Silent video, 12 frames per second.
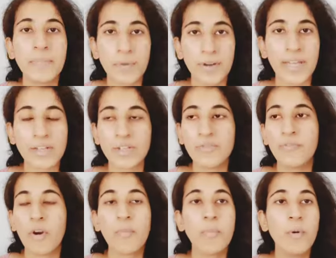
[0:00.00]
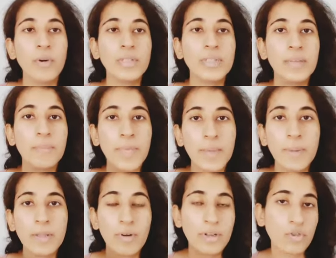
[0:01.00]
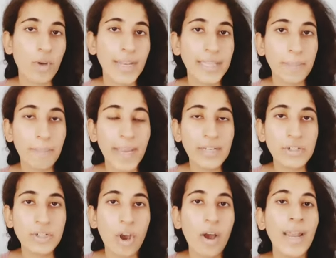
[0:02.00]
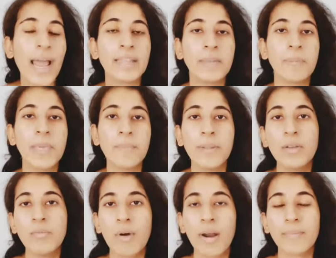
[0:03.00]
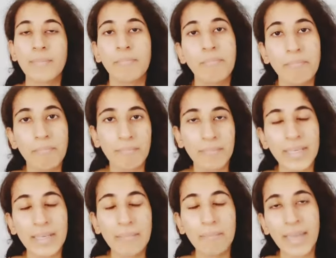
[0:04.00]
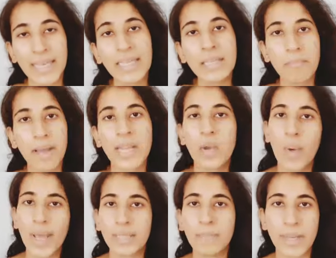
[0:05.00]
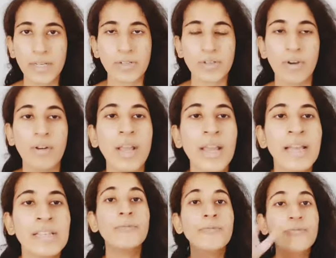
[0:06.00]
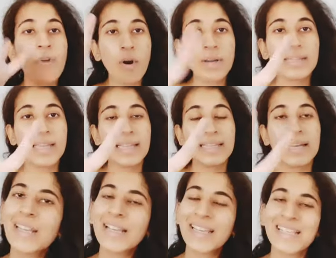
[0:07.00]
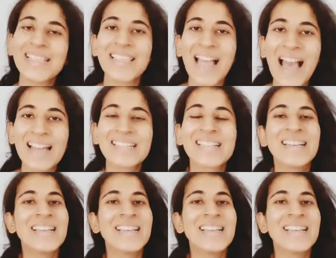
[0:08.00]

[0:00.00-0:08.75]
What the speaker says: protection for both the people who are joining the Patreon and the people who are making the money via the Patreon. So fourth thing that I think is that